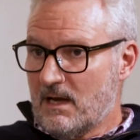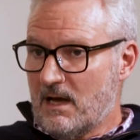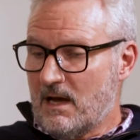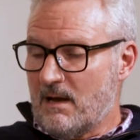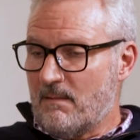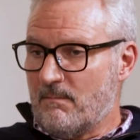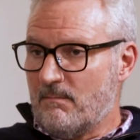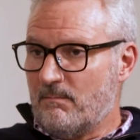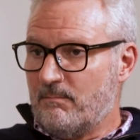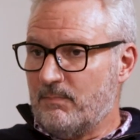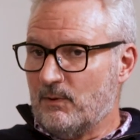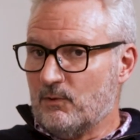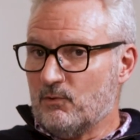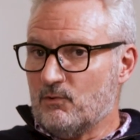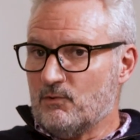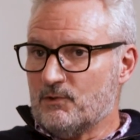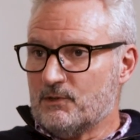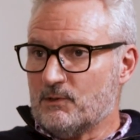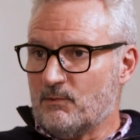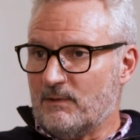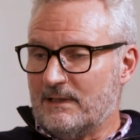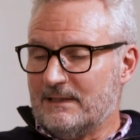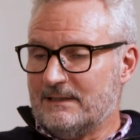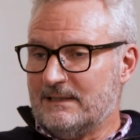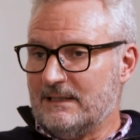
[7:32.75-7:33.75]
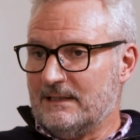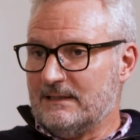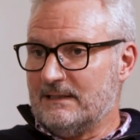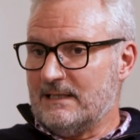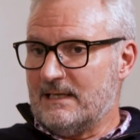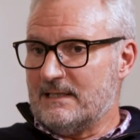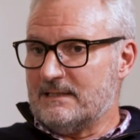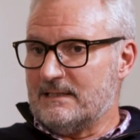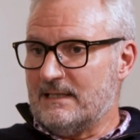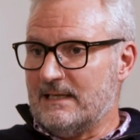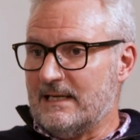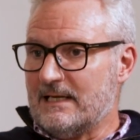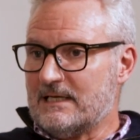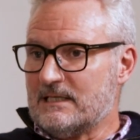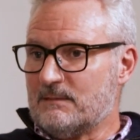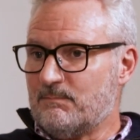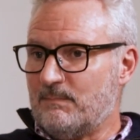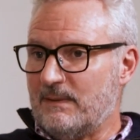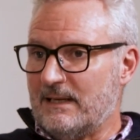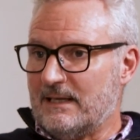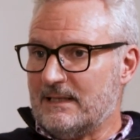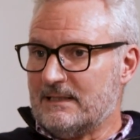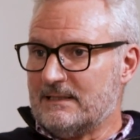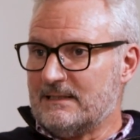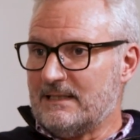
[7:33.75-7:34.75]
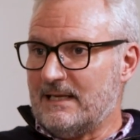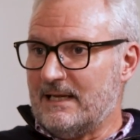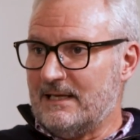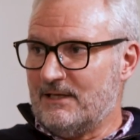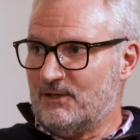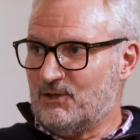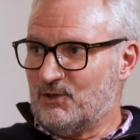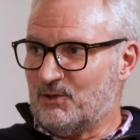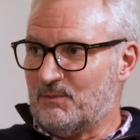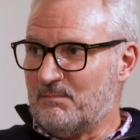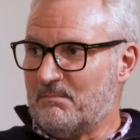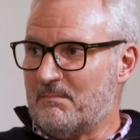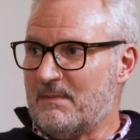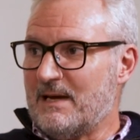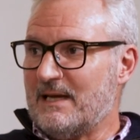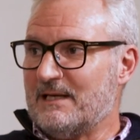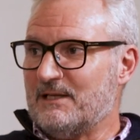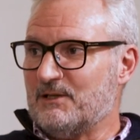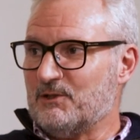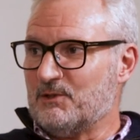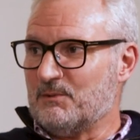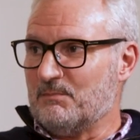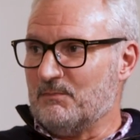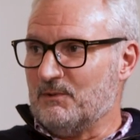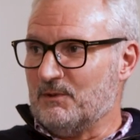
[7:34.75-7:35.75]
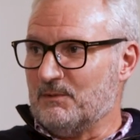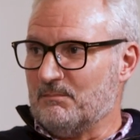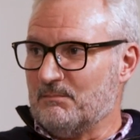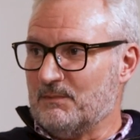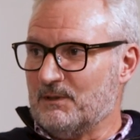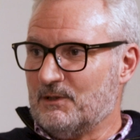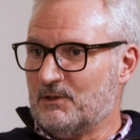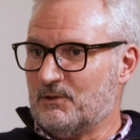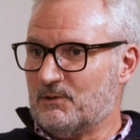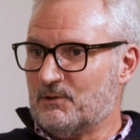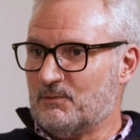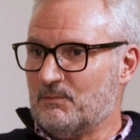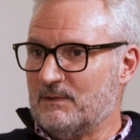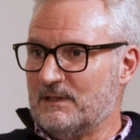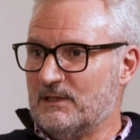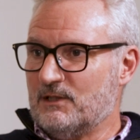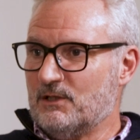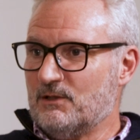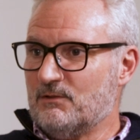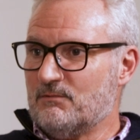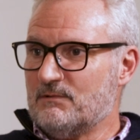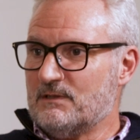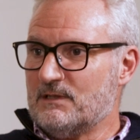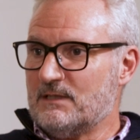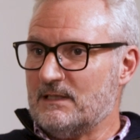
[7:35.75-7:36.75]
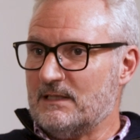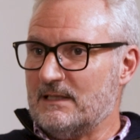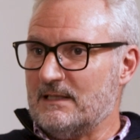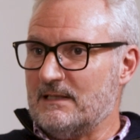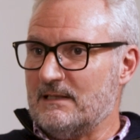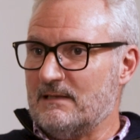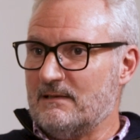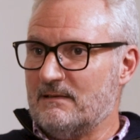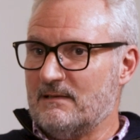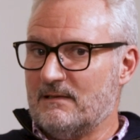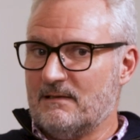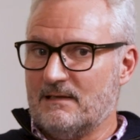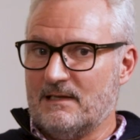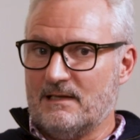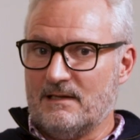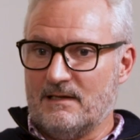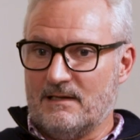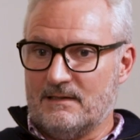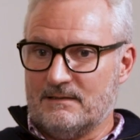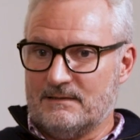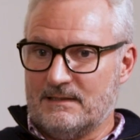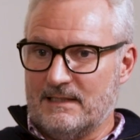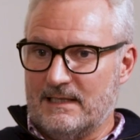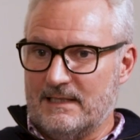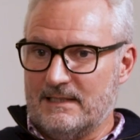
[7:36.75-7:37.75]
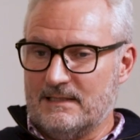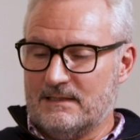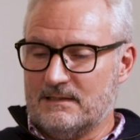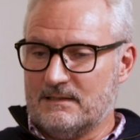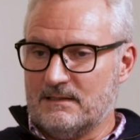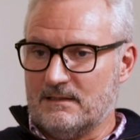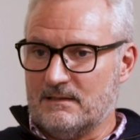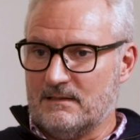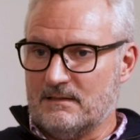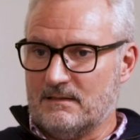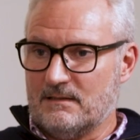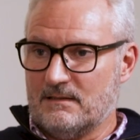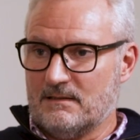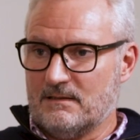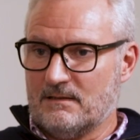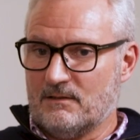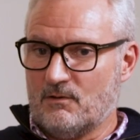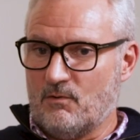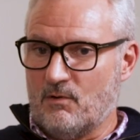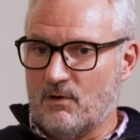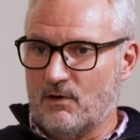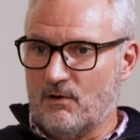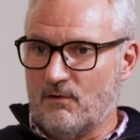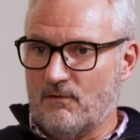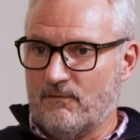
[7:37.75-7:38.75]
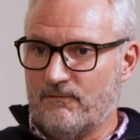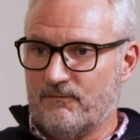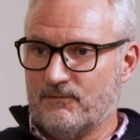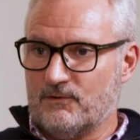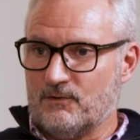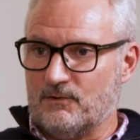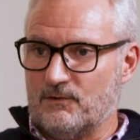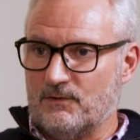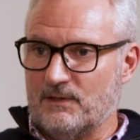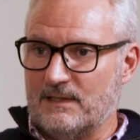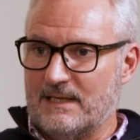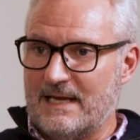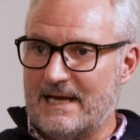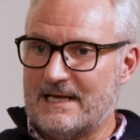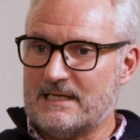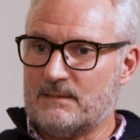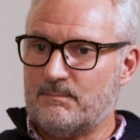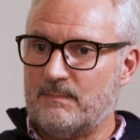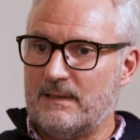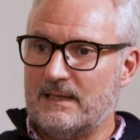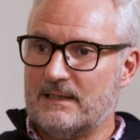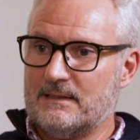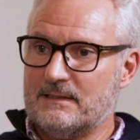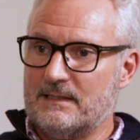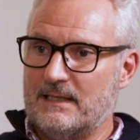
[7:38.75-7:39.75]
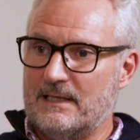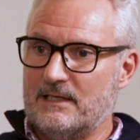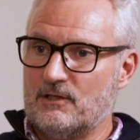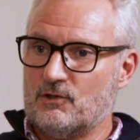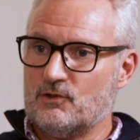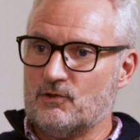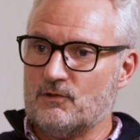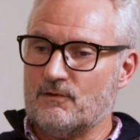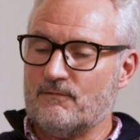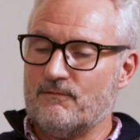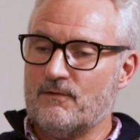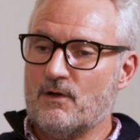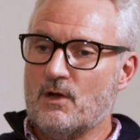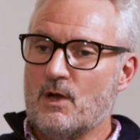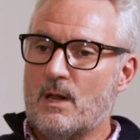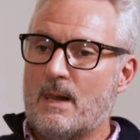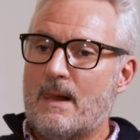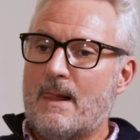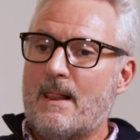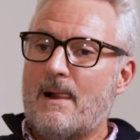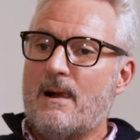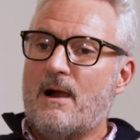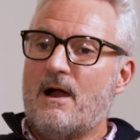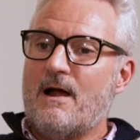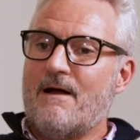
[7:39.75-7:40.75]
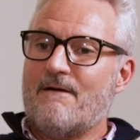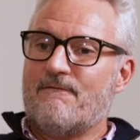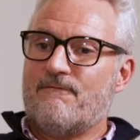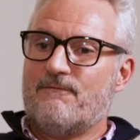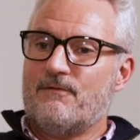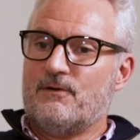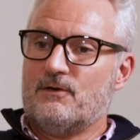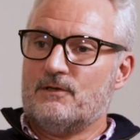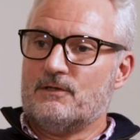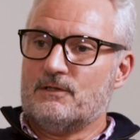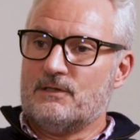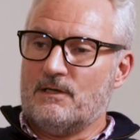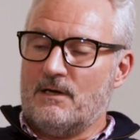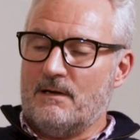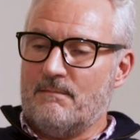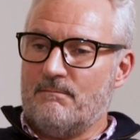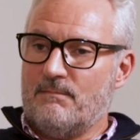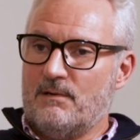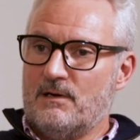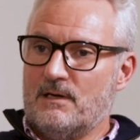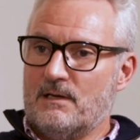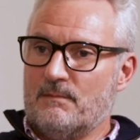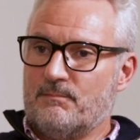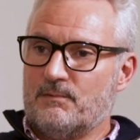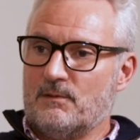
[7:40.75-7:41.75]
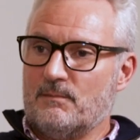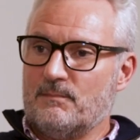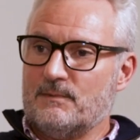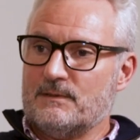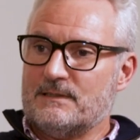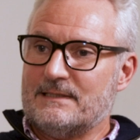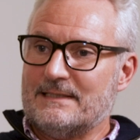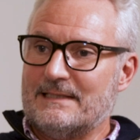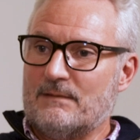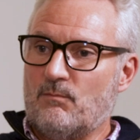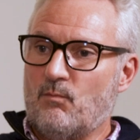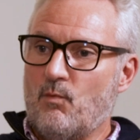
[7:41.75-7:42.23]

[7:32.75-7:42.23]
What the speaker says: But also, I think there's an expectation management, because we do see in our data quite often the expectation of a first-time buyer property.